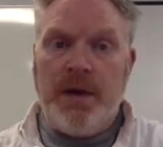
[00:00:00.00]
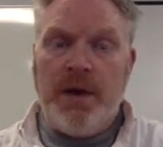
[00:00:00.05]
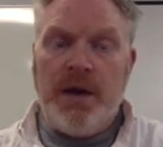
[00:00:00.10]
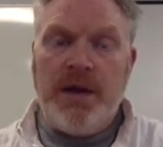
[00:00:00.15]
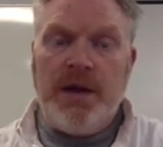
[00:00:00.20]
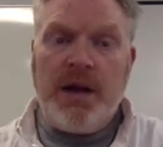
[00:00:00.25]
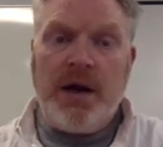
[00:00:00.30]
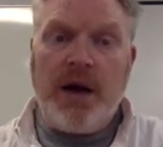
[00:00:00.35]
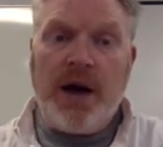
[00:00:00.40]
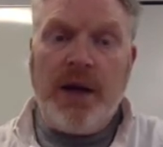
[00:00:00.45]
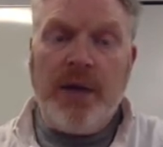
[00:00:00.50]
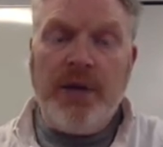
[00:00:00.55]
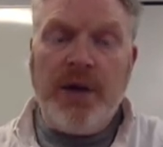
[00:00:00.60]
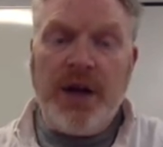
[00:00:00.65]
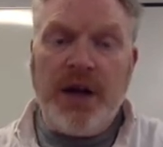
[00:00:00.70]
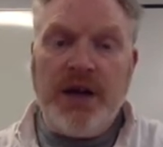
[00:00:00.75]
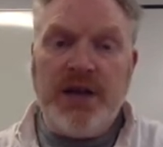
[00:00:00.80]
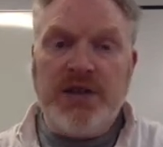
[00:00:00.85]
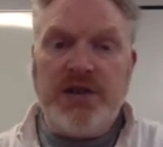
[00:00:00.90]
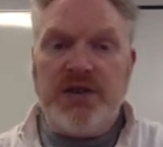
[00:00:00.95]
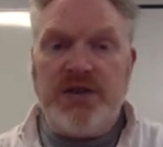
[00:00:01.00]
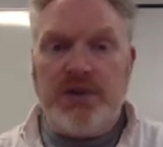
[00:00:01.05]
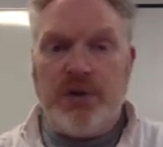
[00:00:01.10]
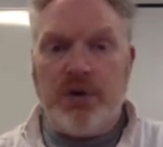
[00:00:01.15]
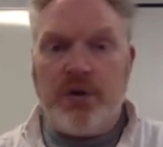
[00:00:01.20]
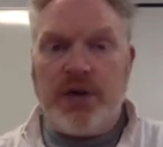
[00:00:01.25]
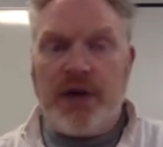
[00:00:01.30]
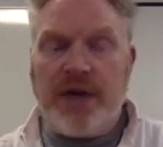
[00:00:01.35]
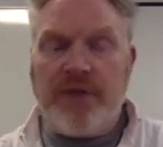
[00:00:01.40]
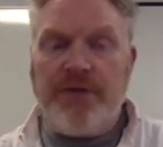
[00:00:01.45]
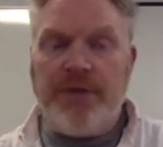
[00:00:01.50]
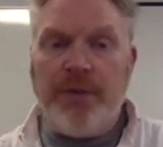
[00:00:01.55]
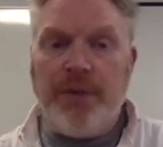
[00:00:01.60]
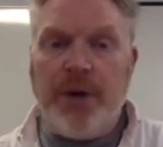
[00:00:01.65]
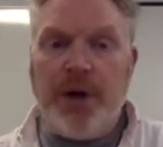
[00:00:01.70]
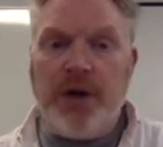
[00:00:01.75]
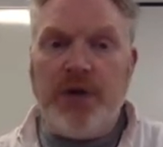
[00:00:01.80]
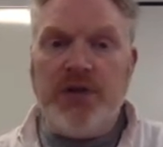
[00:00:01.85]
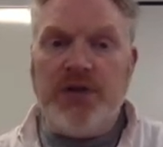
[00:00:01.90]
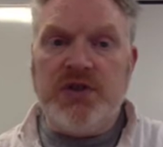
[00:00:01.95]
Now, ammonites or
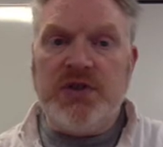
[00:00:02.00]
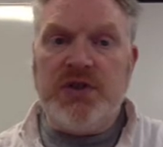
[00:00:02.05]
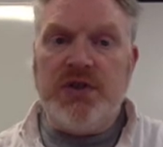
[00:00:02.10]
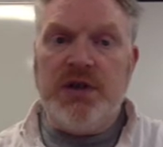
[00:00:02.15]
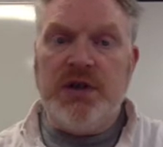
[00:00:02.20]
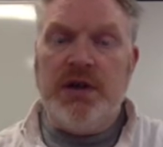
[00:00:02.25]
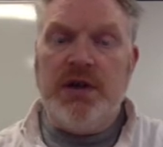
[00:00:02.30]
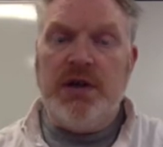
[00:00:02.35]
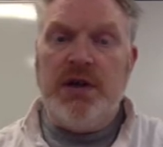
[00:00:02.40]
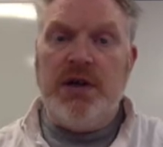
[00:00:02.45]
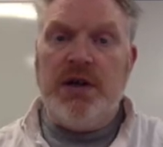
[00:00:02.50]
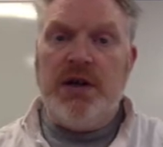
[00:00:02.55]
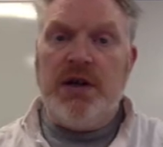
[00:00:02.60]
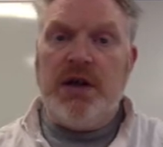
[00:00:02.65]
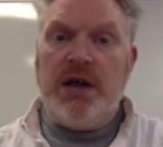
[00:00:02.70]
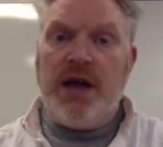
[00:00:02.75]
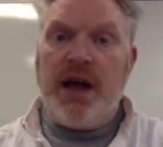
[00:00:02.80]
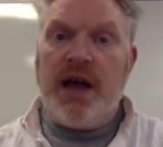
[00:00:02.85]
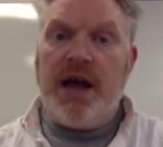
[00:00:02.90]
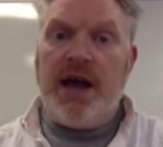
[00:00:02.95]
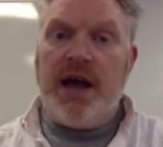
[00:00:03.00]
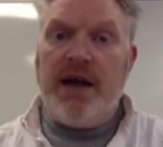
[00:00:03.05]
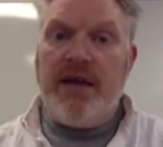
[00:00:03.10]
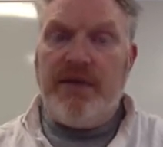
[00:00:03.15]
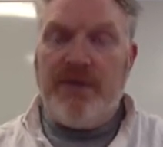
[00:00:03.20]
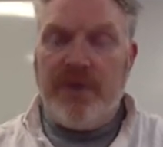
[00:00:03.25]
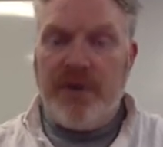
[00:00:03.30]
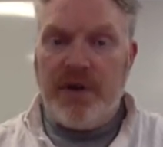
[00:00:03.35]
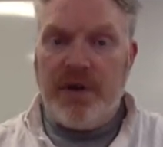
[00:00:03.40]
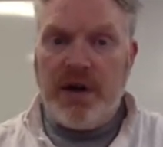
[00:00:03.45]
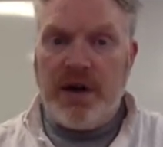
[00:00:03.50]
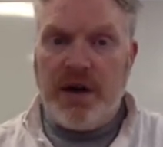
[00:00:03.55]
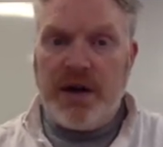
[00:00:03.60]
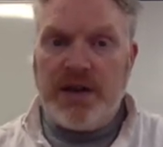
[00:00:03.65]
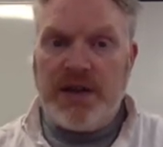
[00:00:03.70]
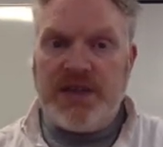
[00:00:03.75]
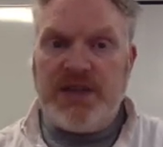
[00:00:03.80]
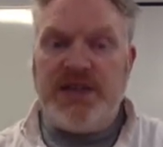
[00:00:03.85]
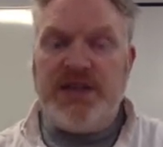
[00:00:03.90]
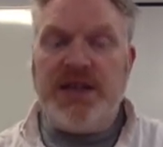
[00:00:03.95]
cephalopods have a
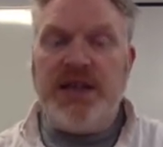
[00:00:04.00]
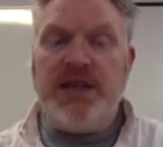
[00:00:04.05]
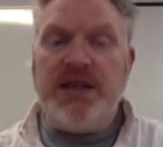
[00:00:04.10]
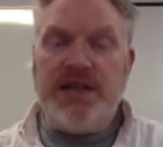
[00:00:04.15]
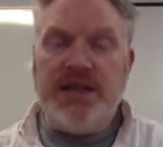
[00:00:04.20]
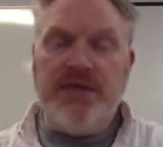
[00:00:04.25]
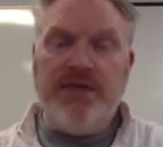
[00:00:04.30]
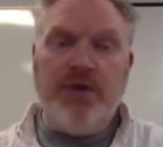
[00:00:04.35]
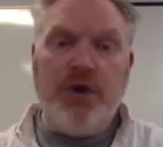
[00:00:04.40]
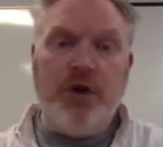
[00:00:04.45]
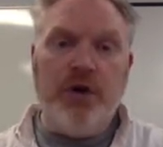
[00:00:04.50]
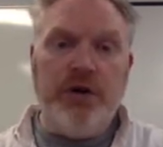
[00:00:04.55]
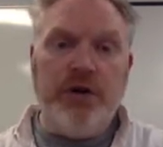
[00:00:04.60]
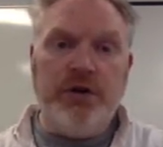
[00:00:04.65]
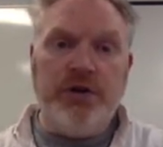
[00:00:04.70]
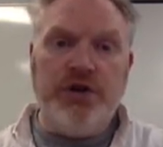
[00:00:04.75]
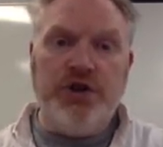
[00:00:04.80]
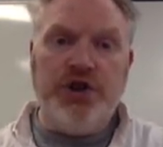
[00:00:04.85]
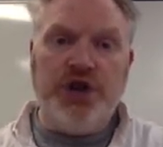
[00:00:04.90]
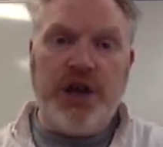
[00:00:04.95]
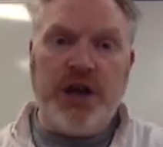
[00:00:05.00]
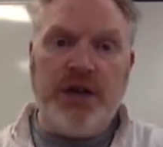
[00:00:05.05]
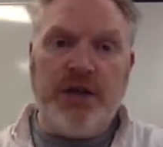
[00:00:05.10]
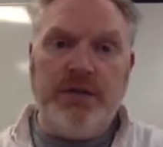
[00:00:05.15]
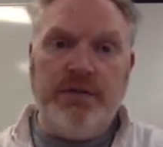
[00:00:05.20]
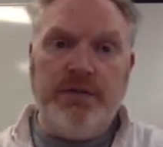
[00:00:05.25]
distinctive coiled shell.